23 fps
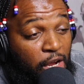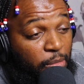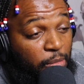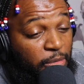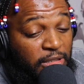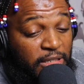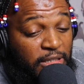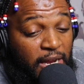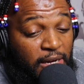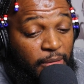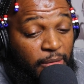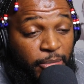I hope
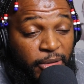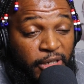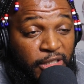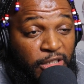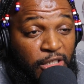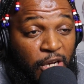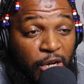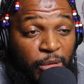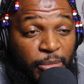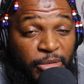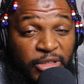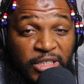he's not in
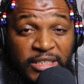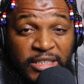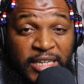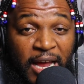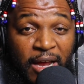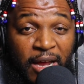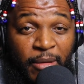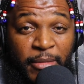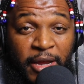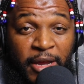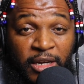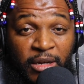prison. I hope he's just
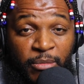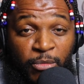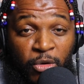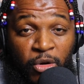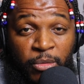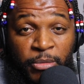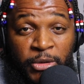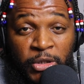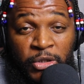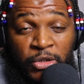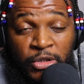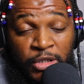out making
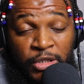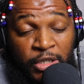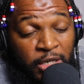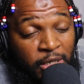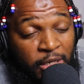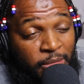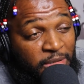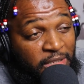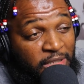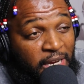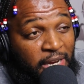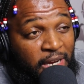more music. You know
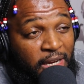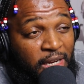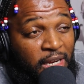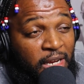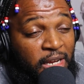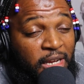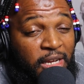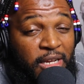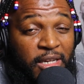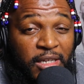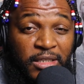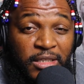what I'm saying?
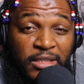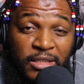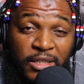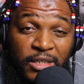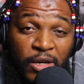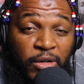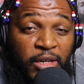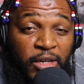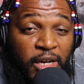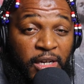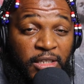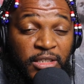
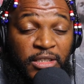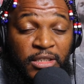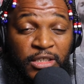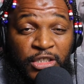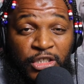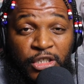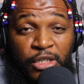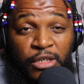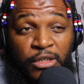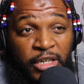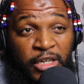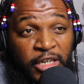your cousin
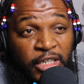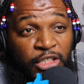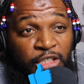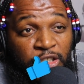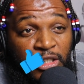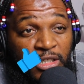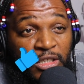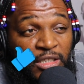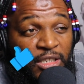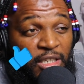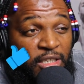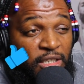should he
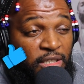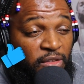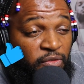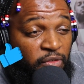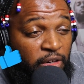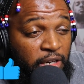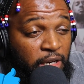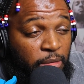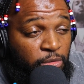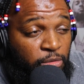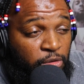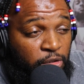should see this
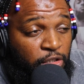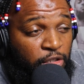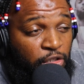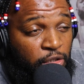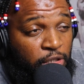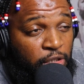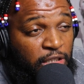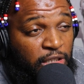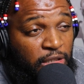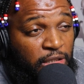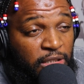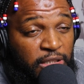video. I'm pretty
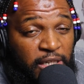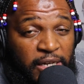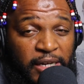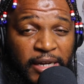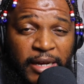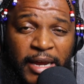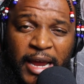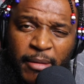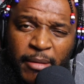sure he's gonna see it.